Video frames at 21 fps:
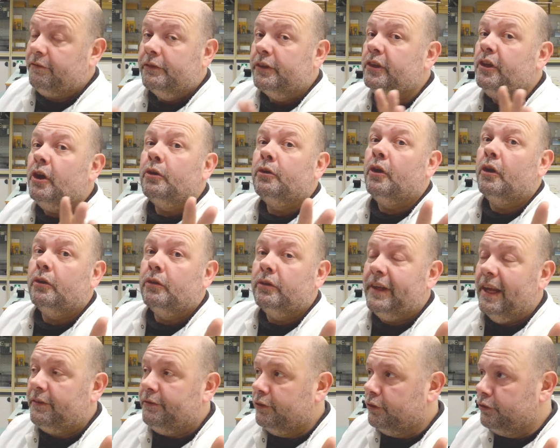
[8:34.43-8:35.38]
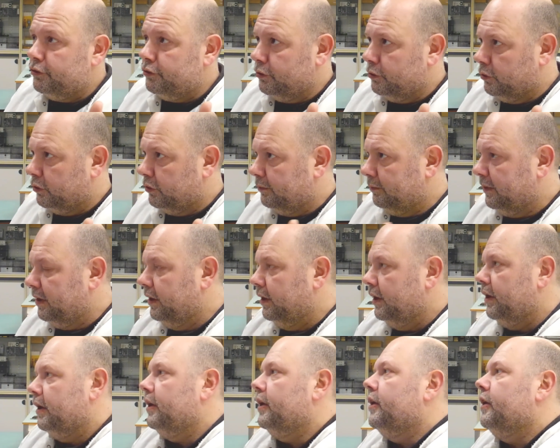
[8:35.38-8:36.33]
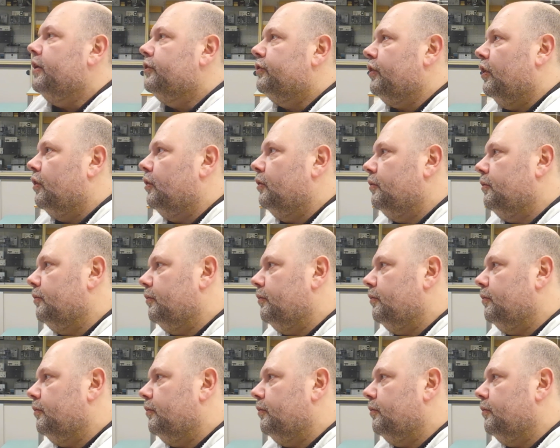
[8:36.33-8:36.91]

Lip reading: we don't know that for sure. So